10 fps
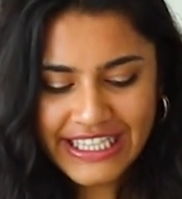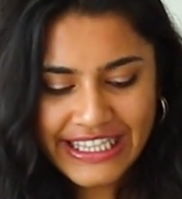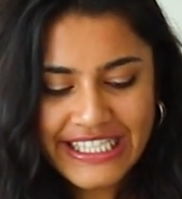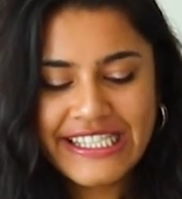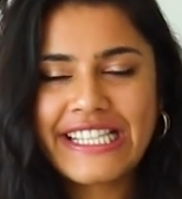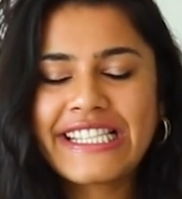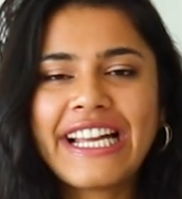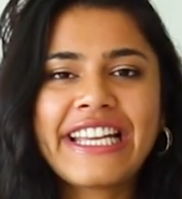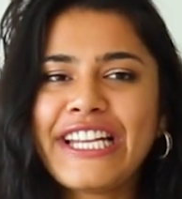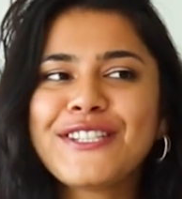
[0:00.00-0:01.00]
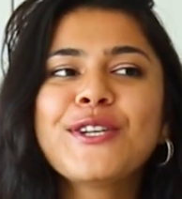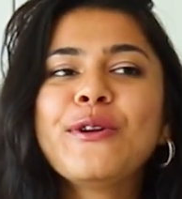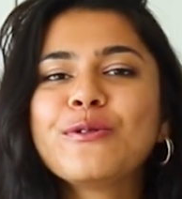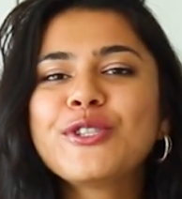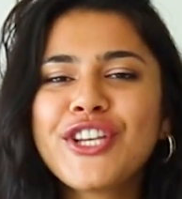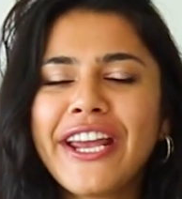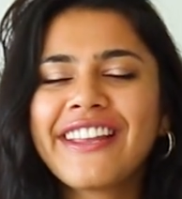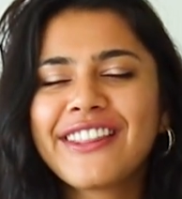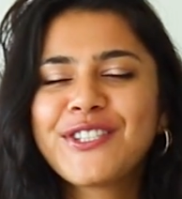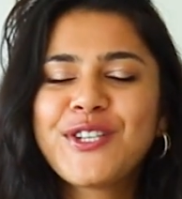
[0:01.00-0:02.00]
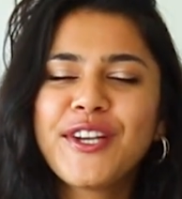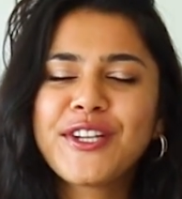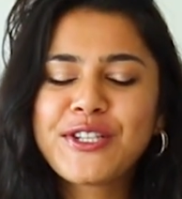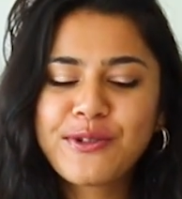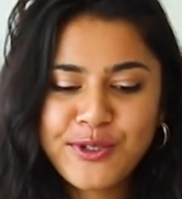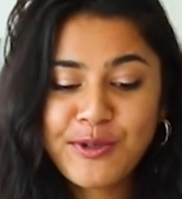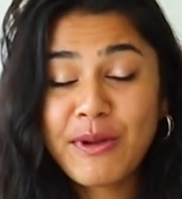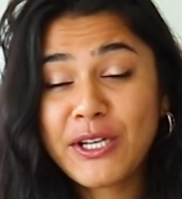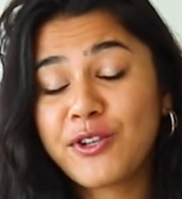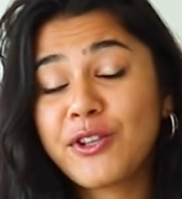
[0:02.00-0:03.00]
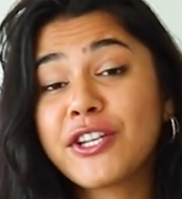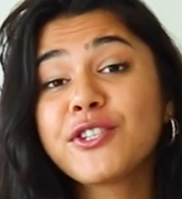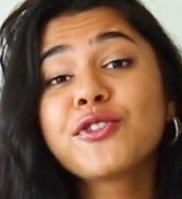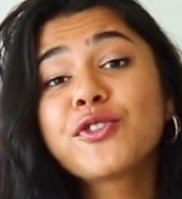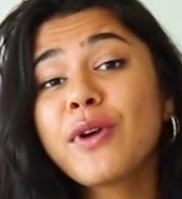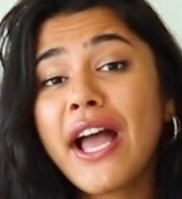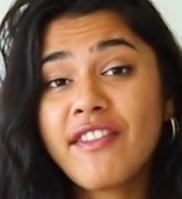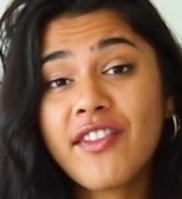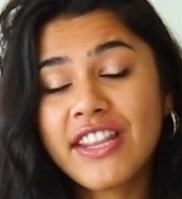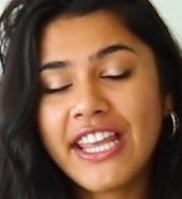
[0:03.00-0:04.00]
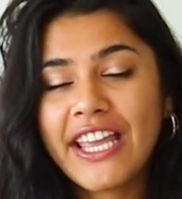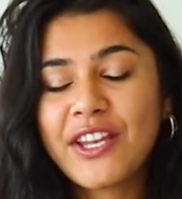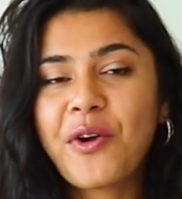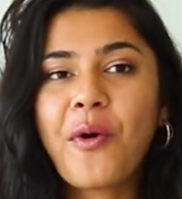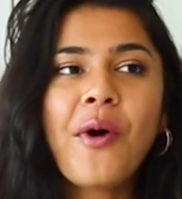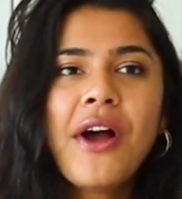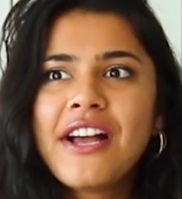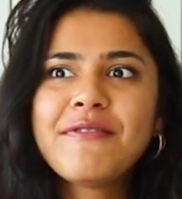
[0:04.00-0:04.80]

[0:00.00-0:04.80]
This is like a tool check that you can do to make sure that you do have everything in your